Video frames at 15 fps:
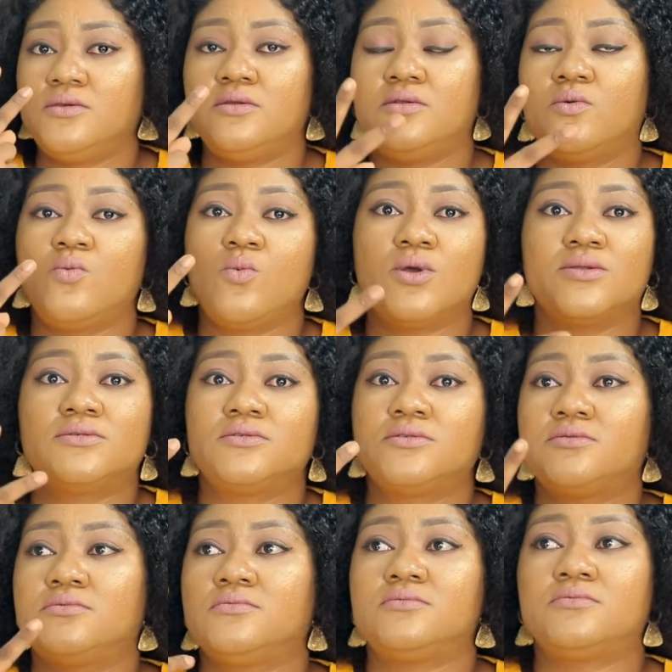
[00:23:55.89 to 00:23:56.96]
you know, want
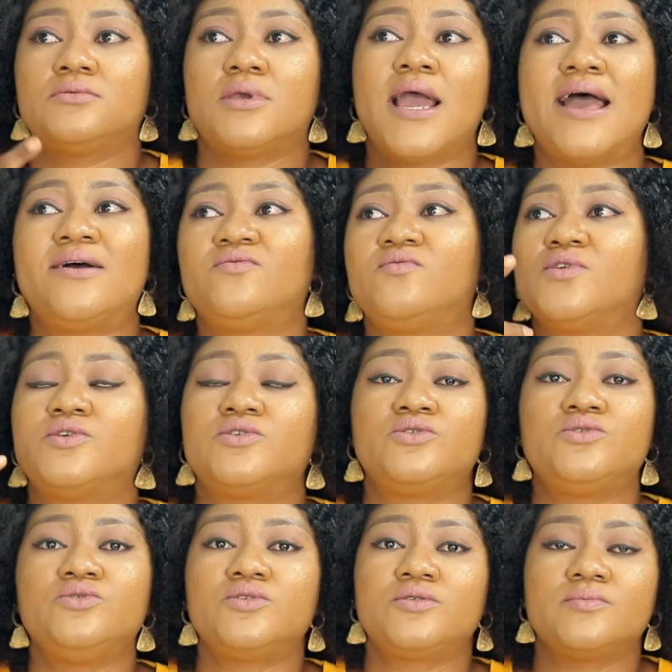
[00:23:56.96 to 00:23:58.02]
to have one or
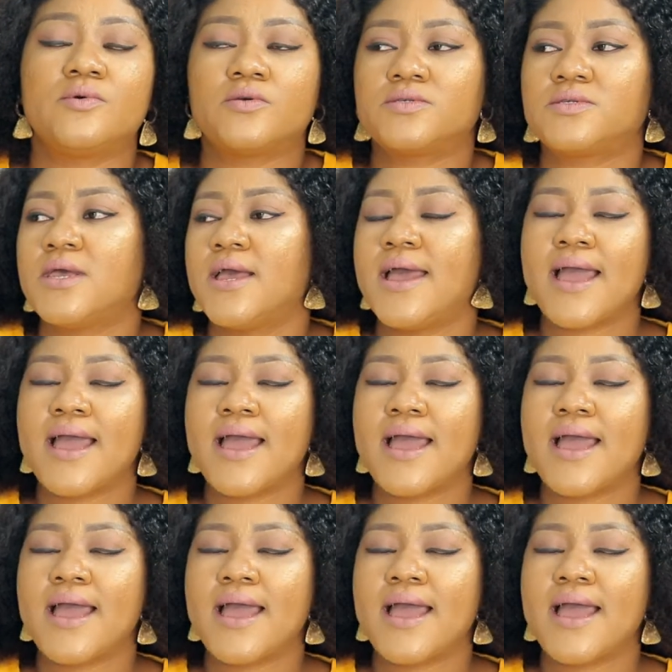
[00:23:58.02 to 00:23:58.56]
two smokes.